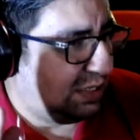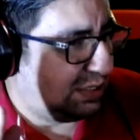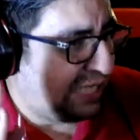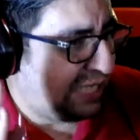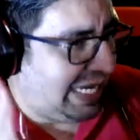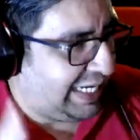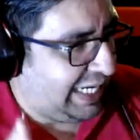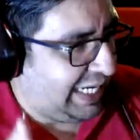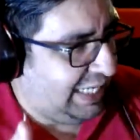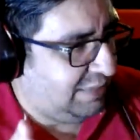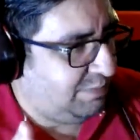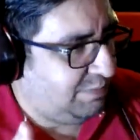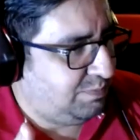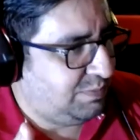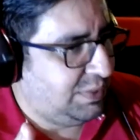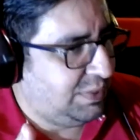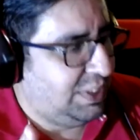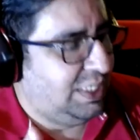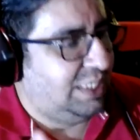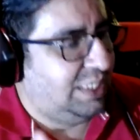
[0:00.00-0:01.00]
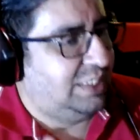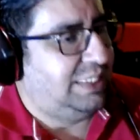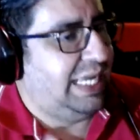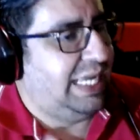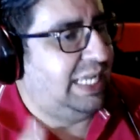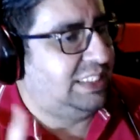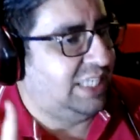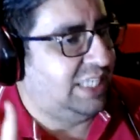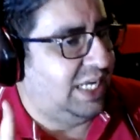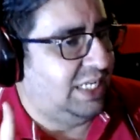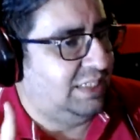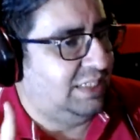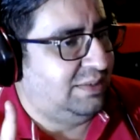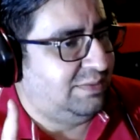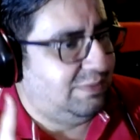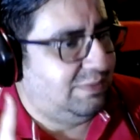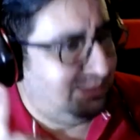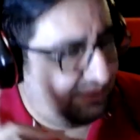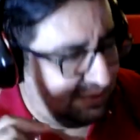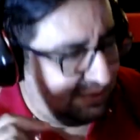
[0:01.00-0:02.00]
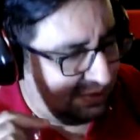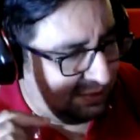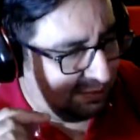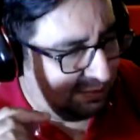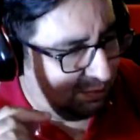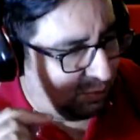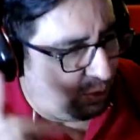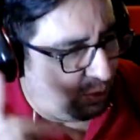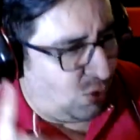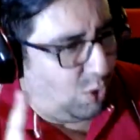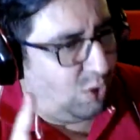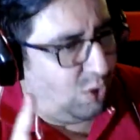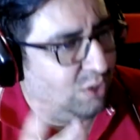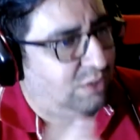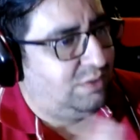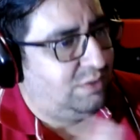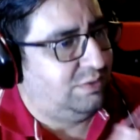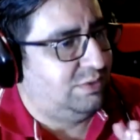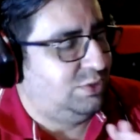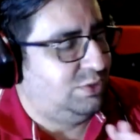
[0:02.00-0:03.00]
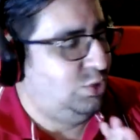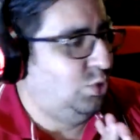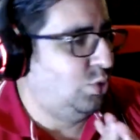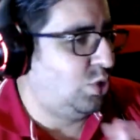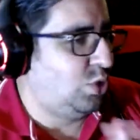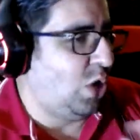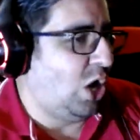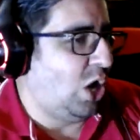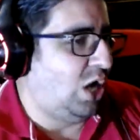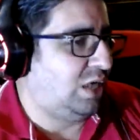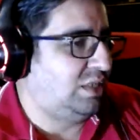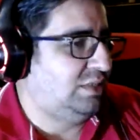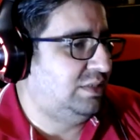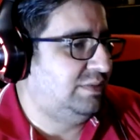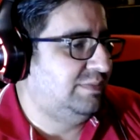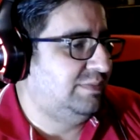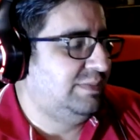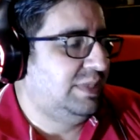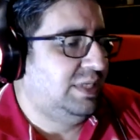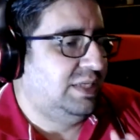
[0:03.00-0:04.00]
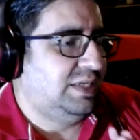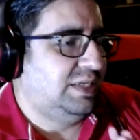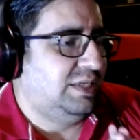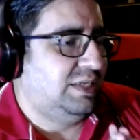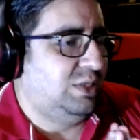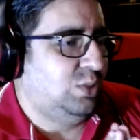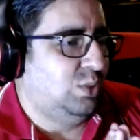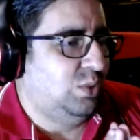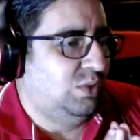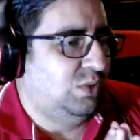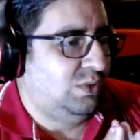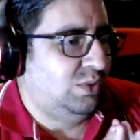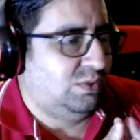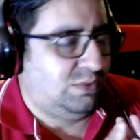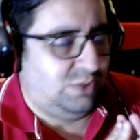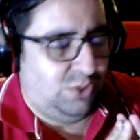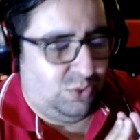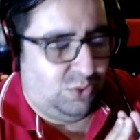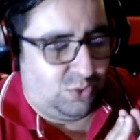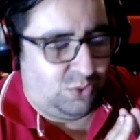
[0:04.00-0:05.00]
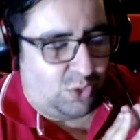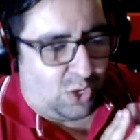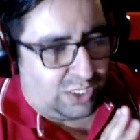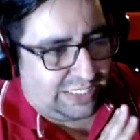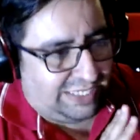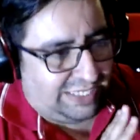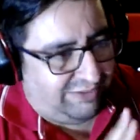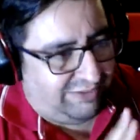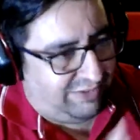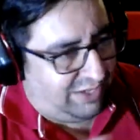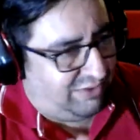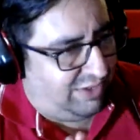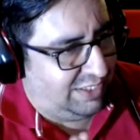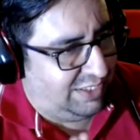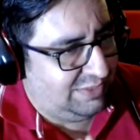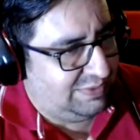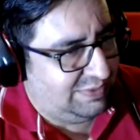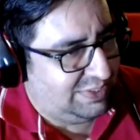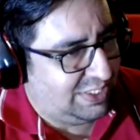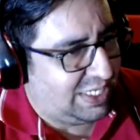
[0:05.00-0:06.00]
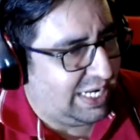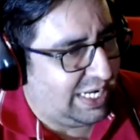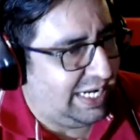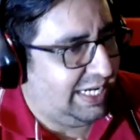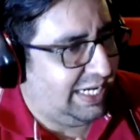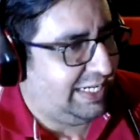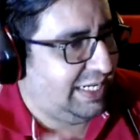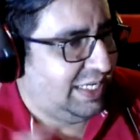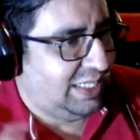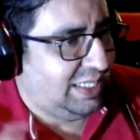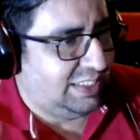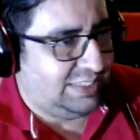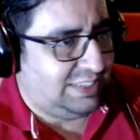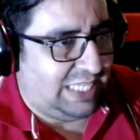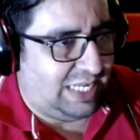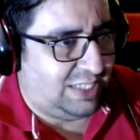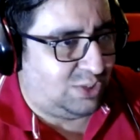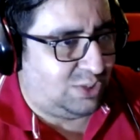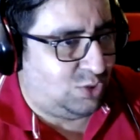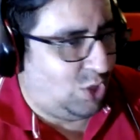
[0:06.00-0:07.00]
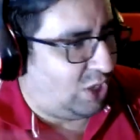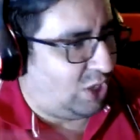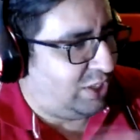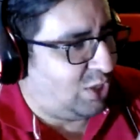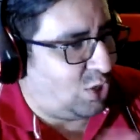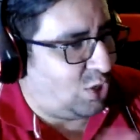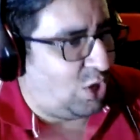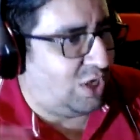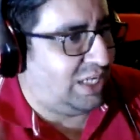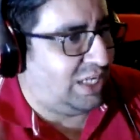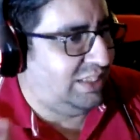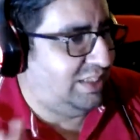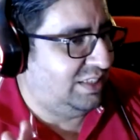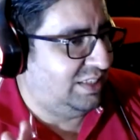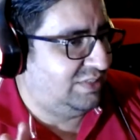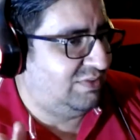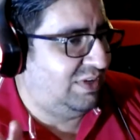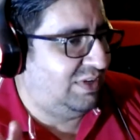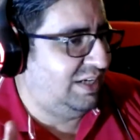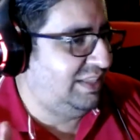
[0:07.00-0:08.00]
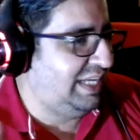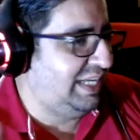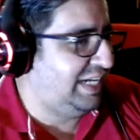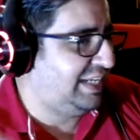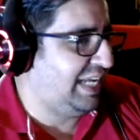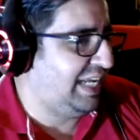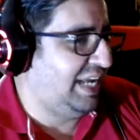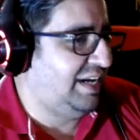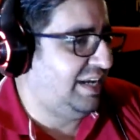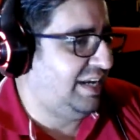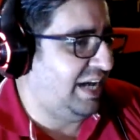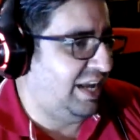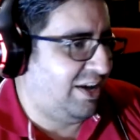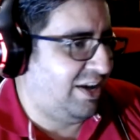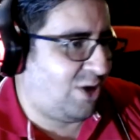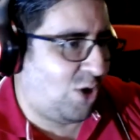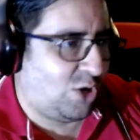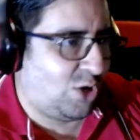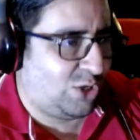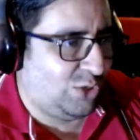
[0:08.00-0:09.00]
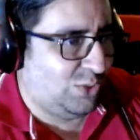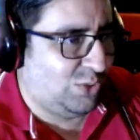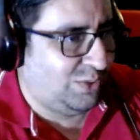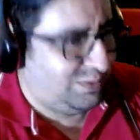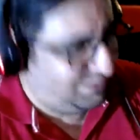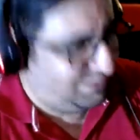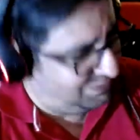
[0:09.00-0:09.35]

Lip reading: Tekken, Dejan, bro, you rock. You rocked everyone, right? There is not a rock in this world that can unrock you.